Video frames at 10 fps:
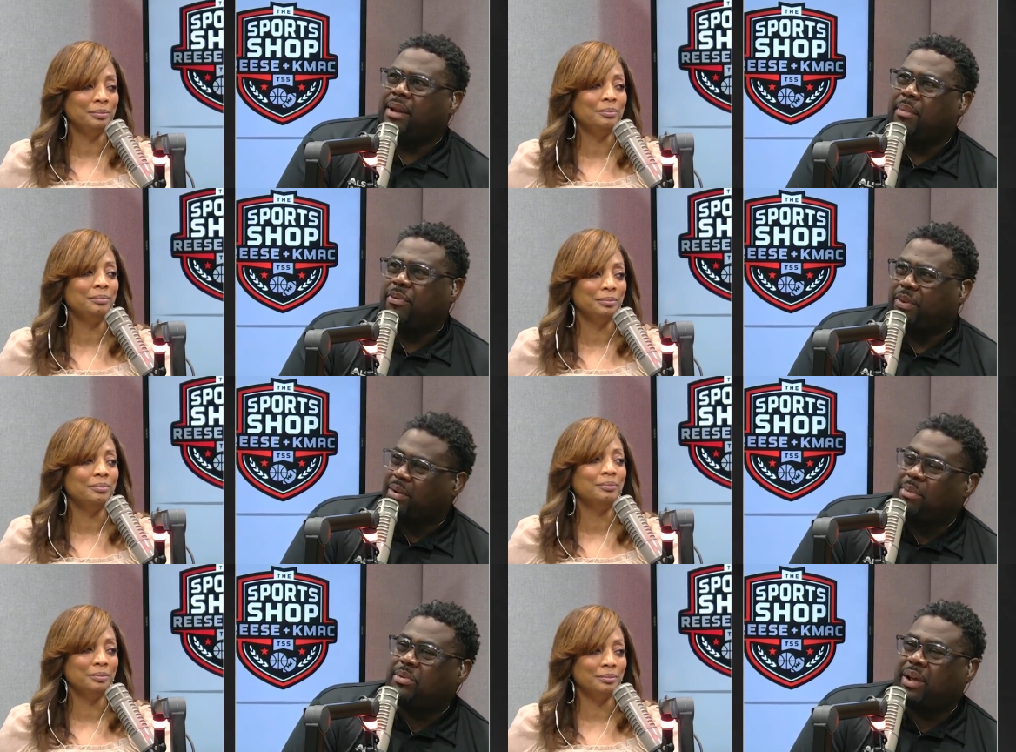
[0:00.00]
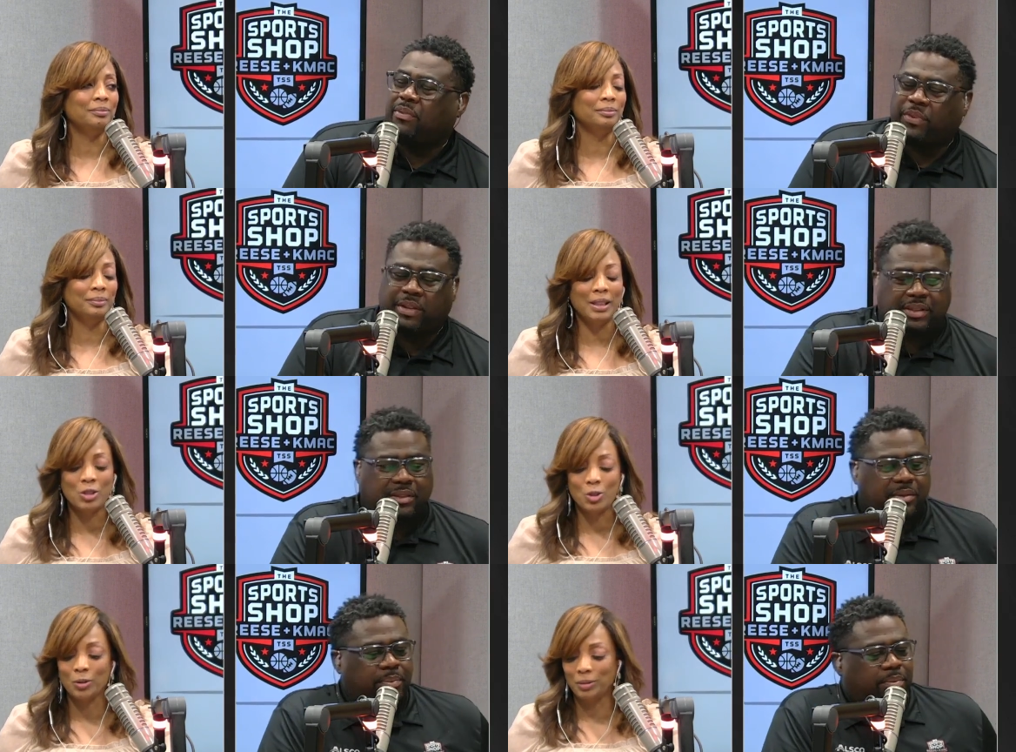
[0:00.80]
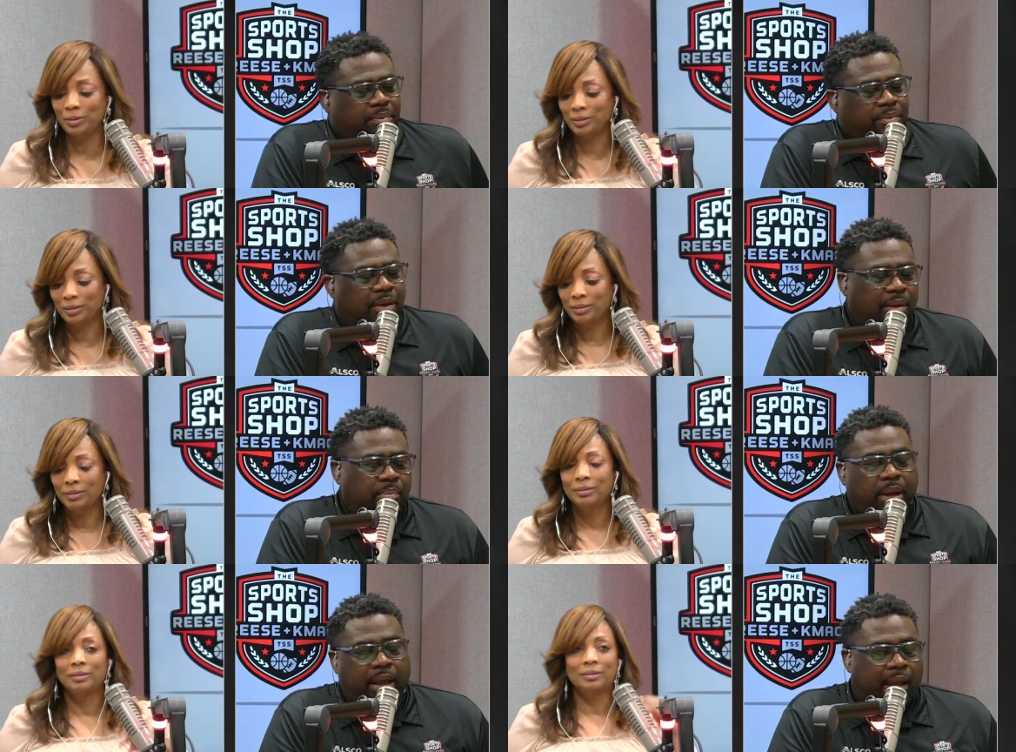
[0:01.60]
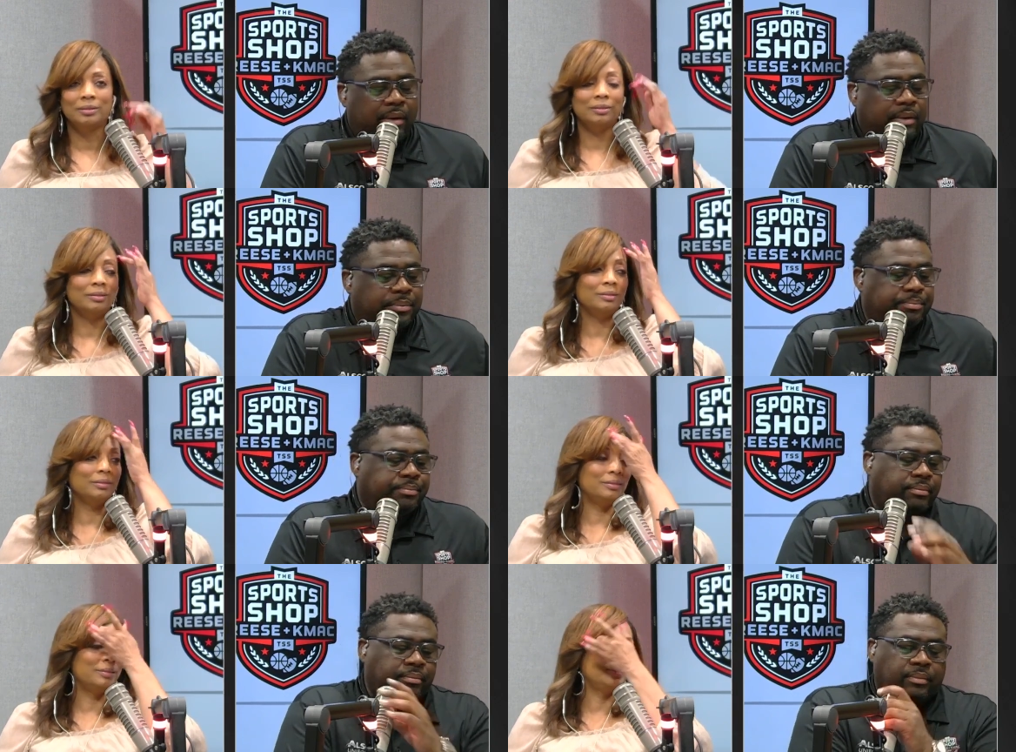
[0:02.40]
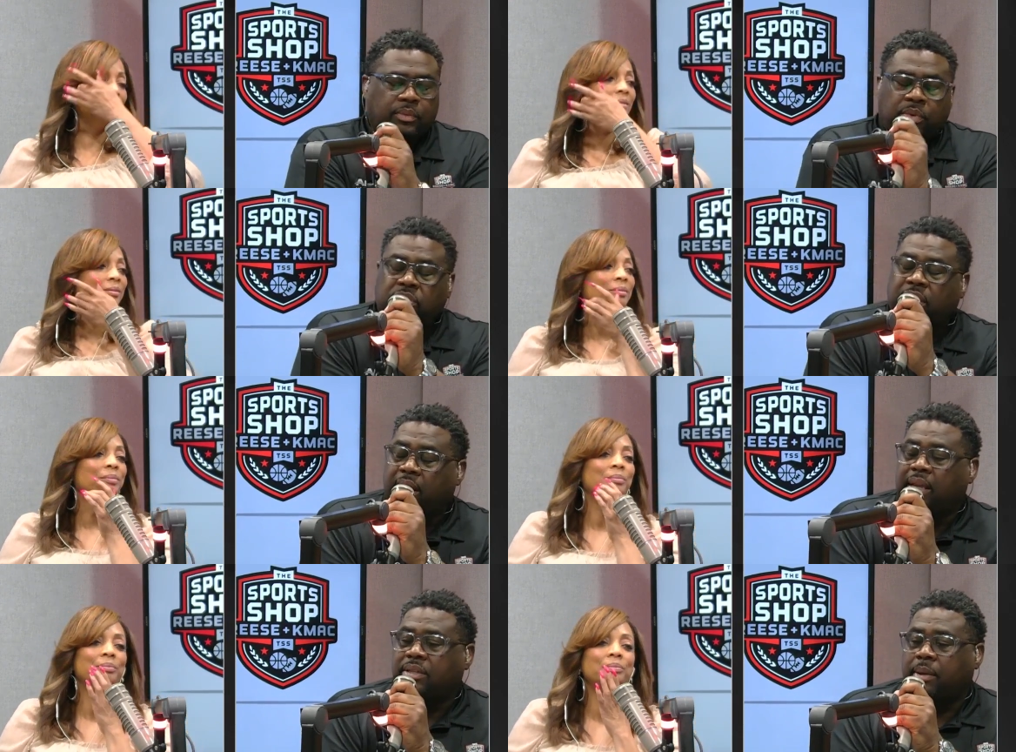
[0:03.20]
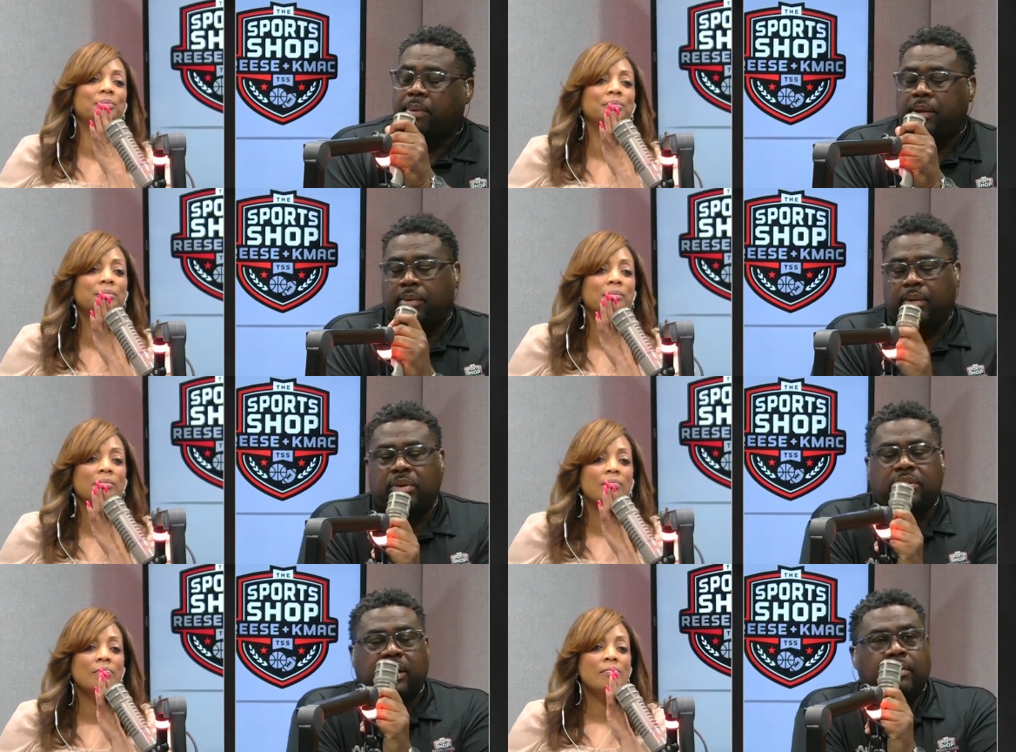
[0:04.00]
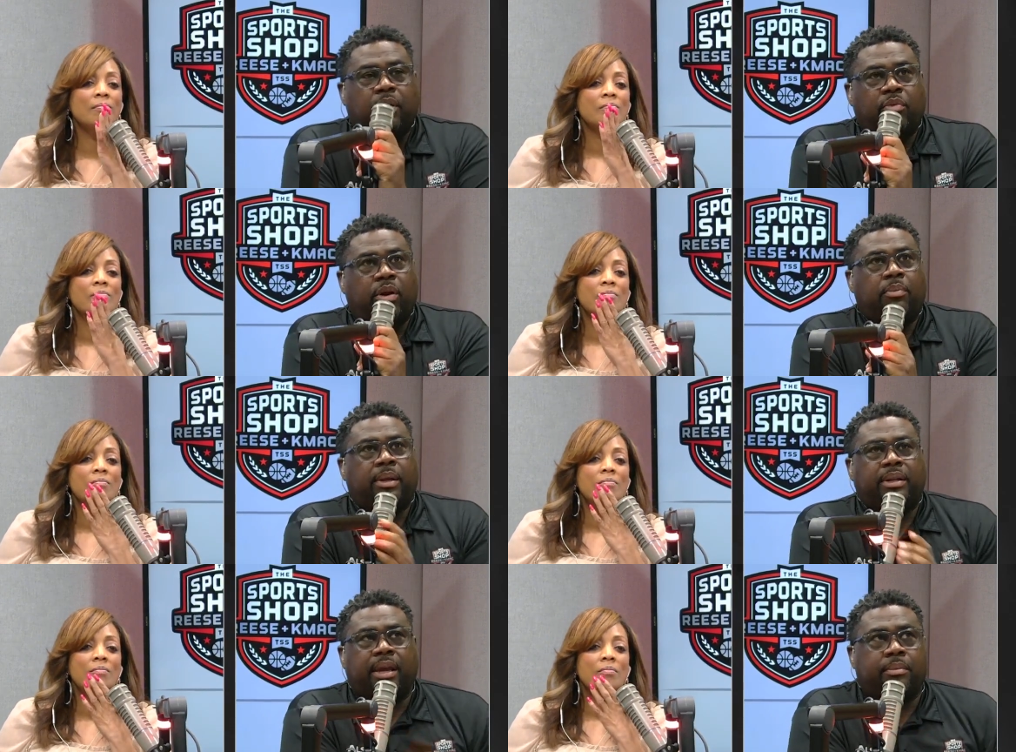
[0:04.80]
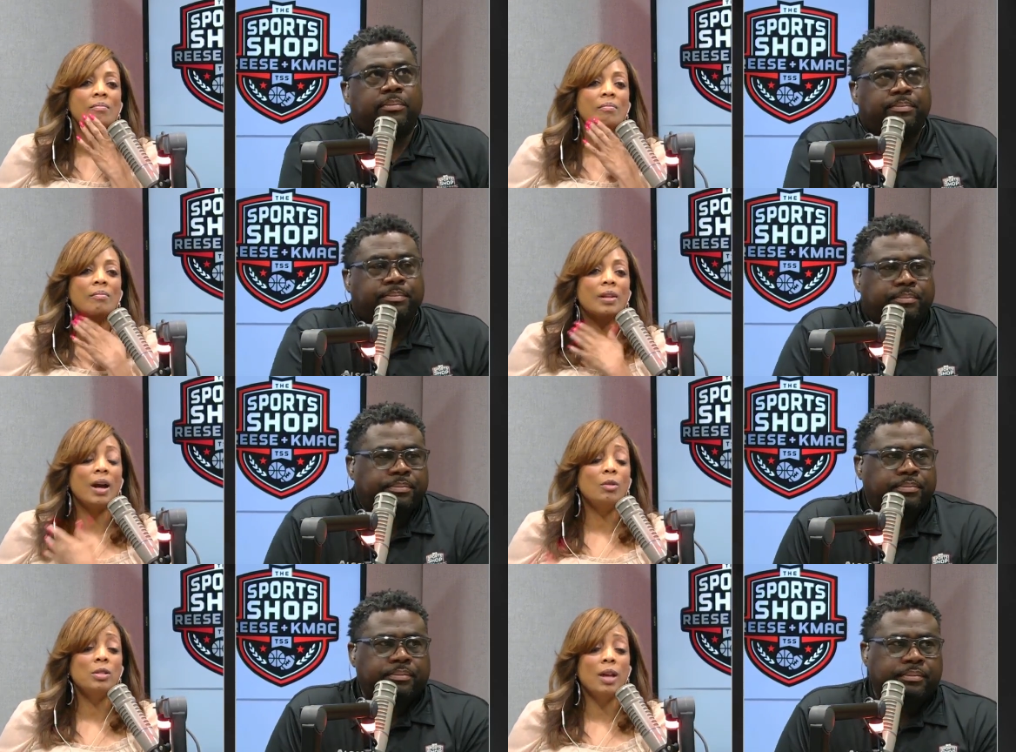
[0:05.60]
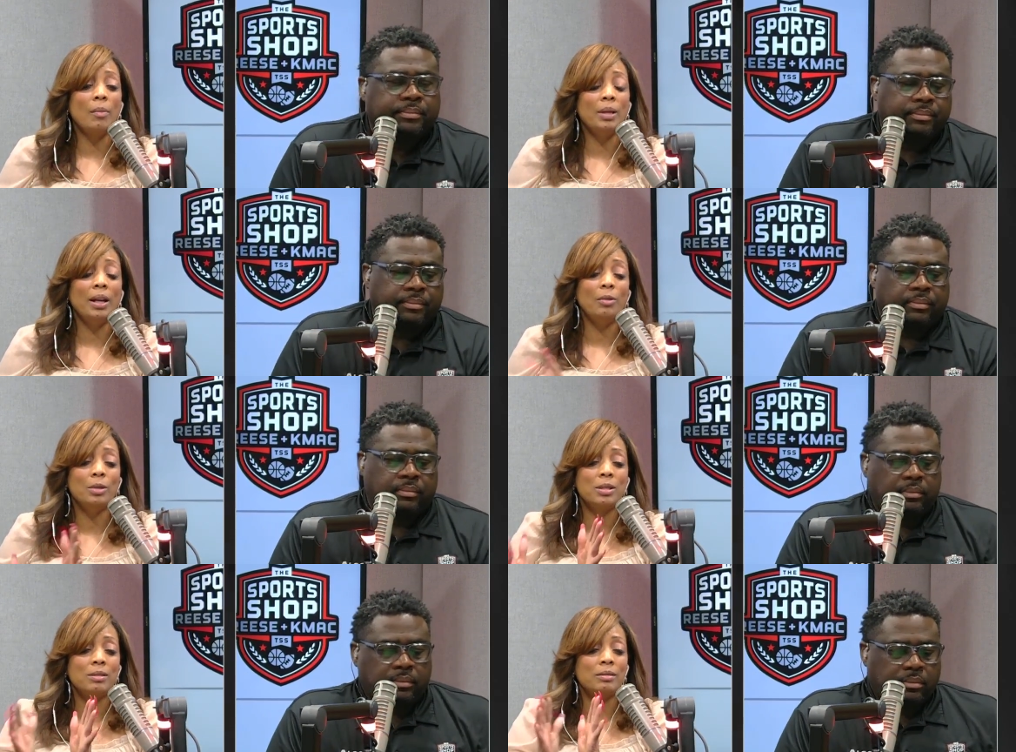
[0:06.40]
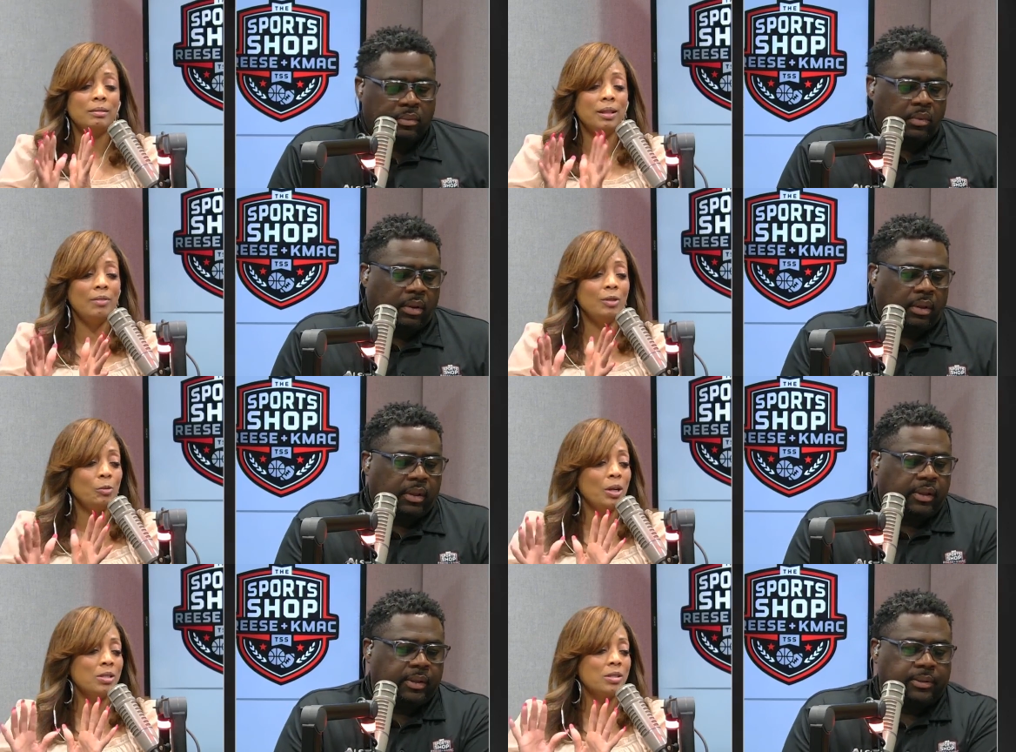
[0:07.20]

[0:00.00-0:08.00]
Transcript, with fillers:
Speaker 1: Mm-hmm. Let me let me try to fix That's this. That's true. But I don't know. Mm. What'd you think last night, Pam? What did you think overall about the game?
Speaker 2: I was. I mean, I was loving watching